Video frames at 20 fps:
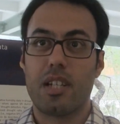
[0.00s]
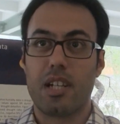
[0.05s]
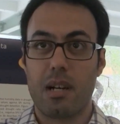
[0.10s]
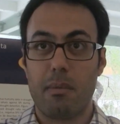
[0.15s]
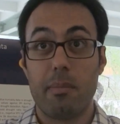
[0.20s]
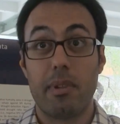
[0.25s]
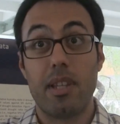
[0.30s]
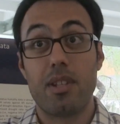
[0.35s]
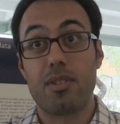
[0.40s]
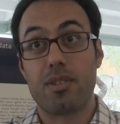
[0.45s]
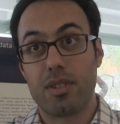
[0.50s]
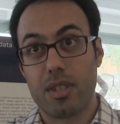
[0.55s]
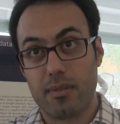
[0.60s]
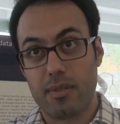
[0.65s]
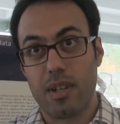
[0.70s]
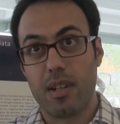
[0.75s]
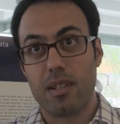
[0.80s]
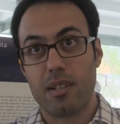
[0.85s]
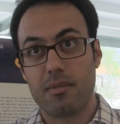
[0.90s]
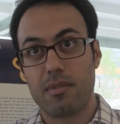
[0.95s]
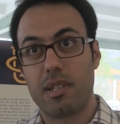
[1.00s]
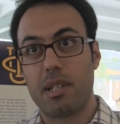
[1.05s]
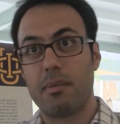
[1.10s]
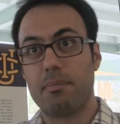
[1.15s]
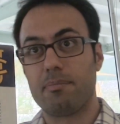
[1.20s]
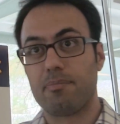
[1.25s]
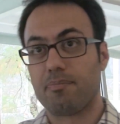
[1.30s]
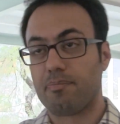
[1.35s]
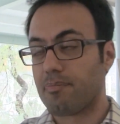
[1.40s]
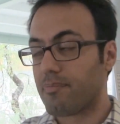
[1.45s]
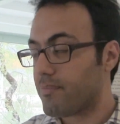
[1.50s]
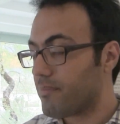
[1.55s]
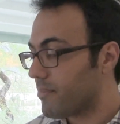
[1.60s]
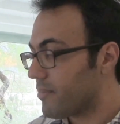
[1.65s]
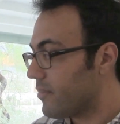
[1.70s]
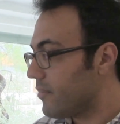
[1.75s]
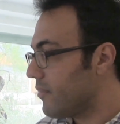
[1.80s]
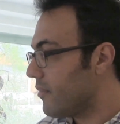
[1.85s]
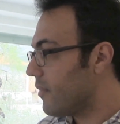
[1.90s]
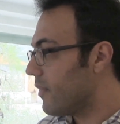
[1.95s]
a combination of all of them,
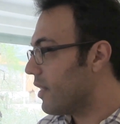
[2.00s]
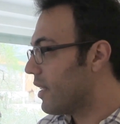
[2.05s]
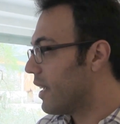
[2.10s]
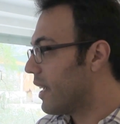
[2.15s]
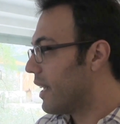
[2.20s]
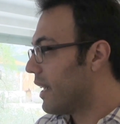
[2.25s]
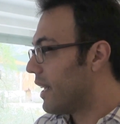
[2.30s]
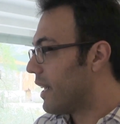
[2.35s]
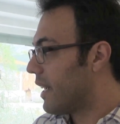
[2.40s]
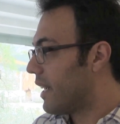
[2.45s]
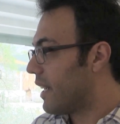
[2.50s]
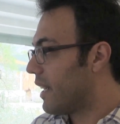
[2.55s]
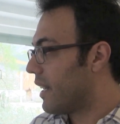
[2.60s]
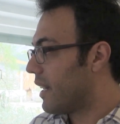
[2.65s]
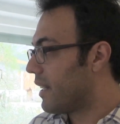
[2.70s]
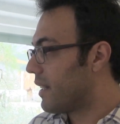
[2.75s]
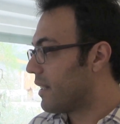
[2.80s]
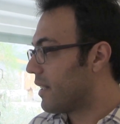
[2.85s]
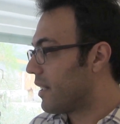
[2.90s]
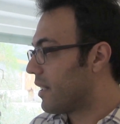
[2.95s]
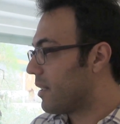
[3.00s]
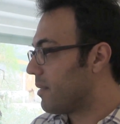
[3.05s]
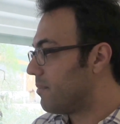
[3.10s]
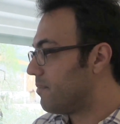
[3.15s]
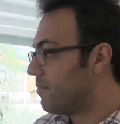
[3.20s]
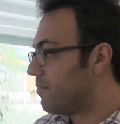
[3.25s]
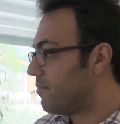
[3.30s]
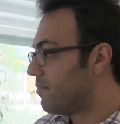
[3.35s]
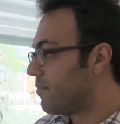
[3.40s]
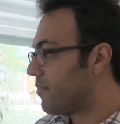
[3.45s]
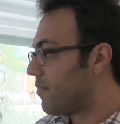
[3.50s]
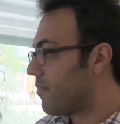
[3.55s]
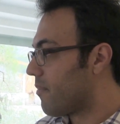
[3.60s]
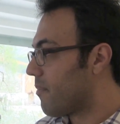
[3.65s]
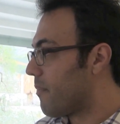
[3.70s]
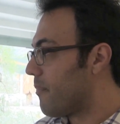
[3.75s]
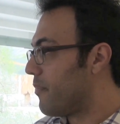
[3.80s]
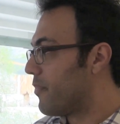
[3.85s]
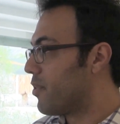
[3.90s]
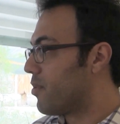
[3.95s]
and
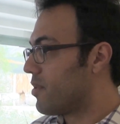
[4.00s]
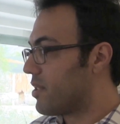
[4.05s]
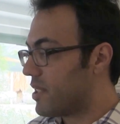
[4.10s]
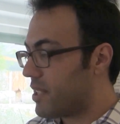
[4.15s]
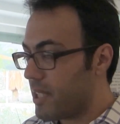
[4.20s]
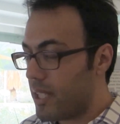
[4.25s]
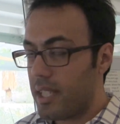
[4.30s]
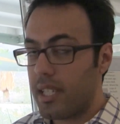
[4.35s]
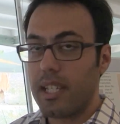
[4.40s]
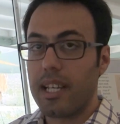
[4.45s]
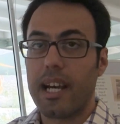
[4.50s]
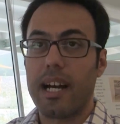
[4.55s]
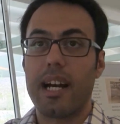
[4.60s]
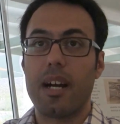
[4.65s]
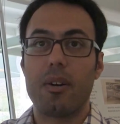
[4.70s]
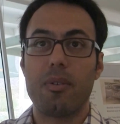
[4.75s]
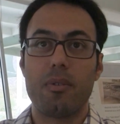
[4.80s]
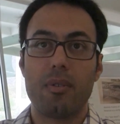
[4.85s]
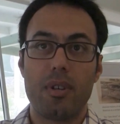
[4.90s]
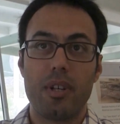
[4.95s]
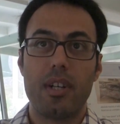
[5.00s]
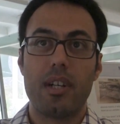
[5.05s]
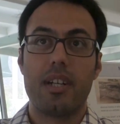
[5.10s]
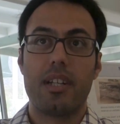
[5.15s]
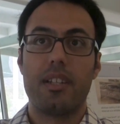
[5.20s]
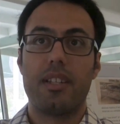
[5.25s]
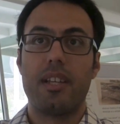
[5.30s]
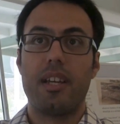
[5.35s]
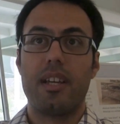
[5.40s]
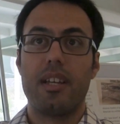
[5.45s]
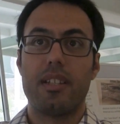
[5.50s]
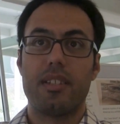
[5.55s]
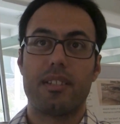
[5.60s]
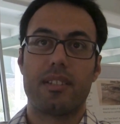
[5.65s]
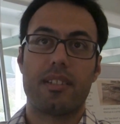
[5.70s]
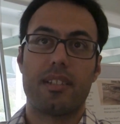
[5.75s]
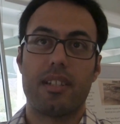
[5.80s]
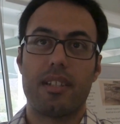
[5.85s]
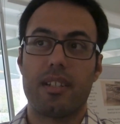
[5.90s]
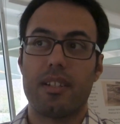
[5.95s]
to see how
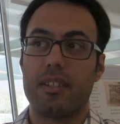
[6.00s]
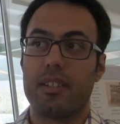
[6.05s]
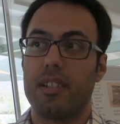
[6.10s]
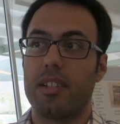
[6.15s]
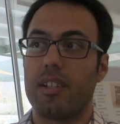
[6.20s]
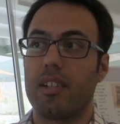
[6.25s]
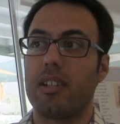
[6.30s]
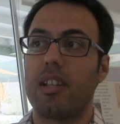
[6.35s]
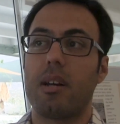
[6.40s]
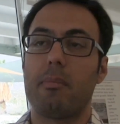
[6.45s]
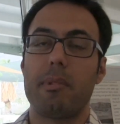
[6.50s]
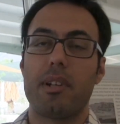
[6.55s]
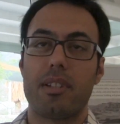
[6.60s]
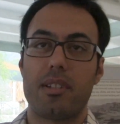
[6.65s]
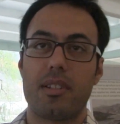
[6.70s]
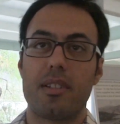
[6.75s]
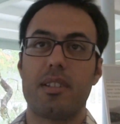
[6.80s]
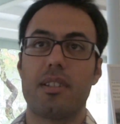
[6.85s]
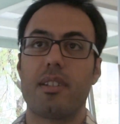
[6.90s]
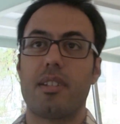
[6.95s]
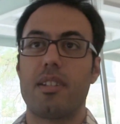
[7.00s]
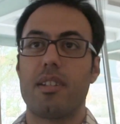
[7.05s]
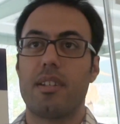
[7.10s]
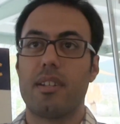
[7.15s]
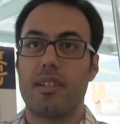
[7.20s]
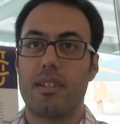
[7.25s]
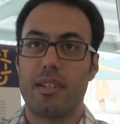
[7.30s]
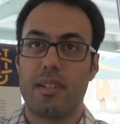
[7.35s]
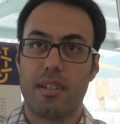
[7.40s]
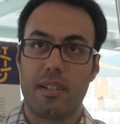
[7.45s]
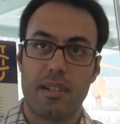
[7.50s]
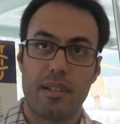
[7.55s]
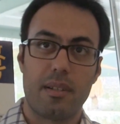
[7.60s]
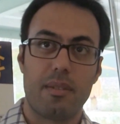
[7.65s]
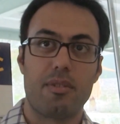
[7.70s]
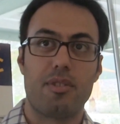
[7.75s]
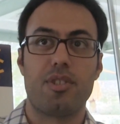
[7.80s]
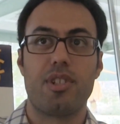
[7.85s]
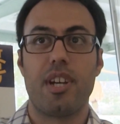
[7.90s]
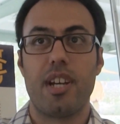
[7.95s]
the climate
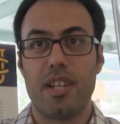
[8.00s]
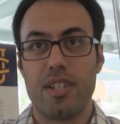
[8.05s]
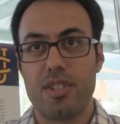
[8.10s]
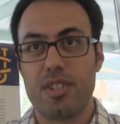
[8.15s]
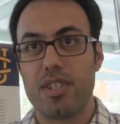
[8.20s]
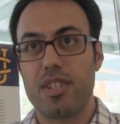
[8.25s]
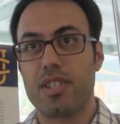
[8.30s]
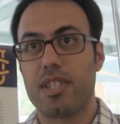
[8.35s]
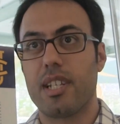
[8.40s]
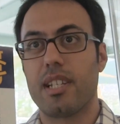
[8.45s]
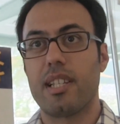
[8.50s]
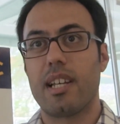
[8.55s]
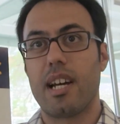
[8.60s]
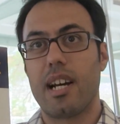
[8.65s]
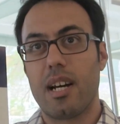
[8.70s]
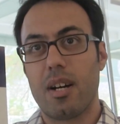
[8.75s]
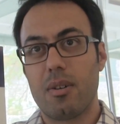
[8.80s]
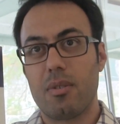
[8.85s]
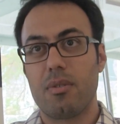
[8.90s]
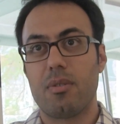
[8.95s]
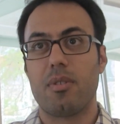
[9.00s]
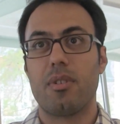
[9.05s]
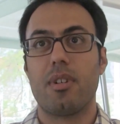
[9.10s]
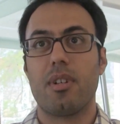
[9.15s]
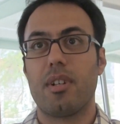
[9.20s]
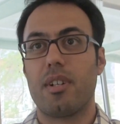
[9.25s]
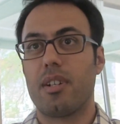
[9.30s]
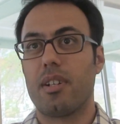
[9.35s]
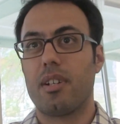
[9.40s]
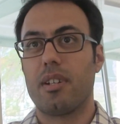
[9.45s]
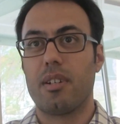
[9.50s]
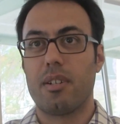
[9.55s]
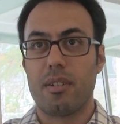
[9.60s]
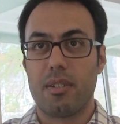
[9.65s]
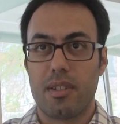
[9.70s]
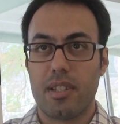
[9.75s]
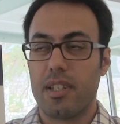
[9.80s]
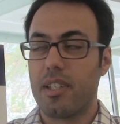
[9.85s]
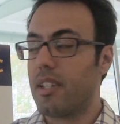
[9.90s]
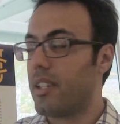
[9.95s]
changes and how
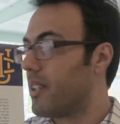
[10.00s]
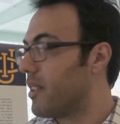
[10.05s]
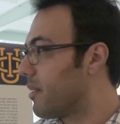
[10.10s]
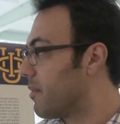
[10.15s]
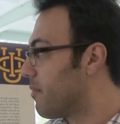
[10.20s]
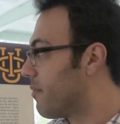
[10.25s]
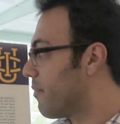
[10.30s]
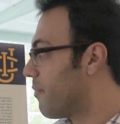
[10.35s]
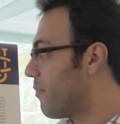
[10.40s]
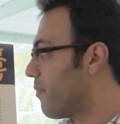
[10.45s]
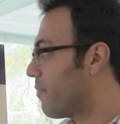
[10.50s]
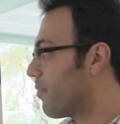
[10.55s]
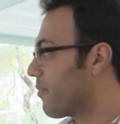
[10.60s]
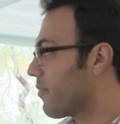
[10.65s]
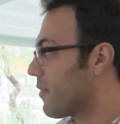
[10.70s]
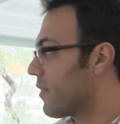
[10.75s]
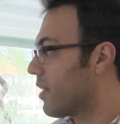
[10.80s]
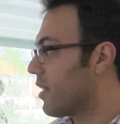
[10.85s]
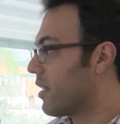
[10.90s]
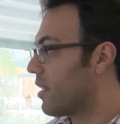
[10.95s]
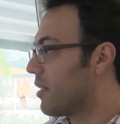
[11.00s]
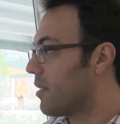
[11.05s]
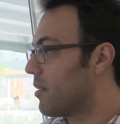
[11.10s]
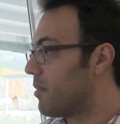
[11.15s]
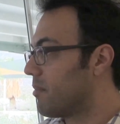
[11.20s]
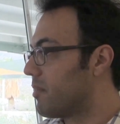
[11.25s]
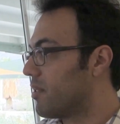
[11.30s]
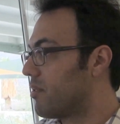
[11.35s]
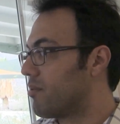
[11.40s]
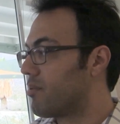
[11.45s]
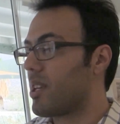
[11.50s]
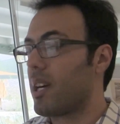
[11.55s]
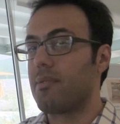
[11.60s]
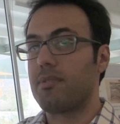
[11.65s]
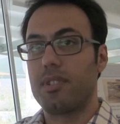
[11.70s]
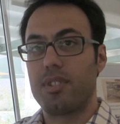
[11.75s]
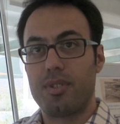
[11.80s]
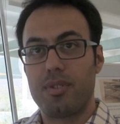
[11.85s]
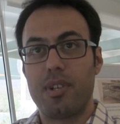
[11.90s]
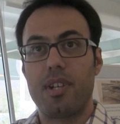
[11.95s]
the
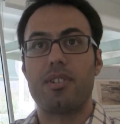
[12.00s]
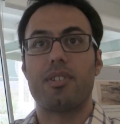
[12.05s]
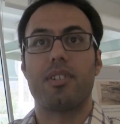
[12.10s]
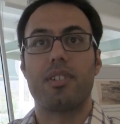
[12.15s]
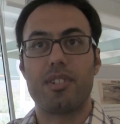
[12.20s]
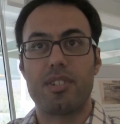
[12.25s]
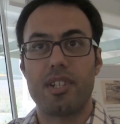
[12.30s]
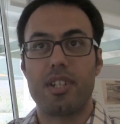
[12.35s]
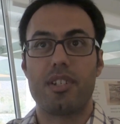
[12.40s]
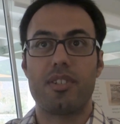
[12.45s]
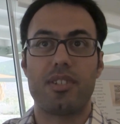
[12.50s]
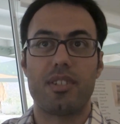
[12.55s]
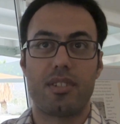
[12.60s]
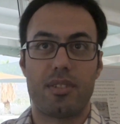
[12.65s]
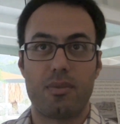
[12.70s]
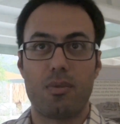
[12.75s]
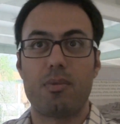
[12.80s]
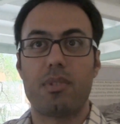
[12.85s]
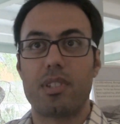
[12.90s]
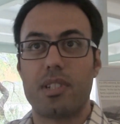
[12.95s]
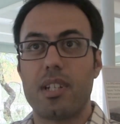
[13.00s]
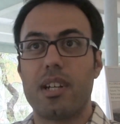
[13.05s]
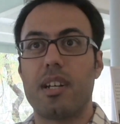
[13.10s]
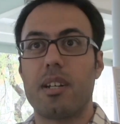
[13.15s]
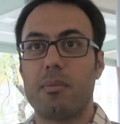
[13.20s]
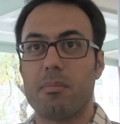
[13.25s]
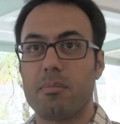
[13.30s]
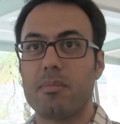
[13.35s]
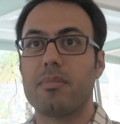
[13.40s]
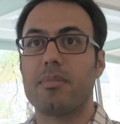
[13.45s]
drought situation changes over time.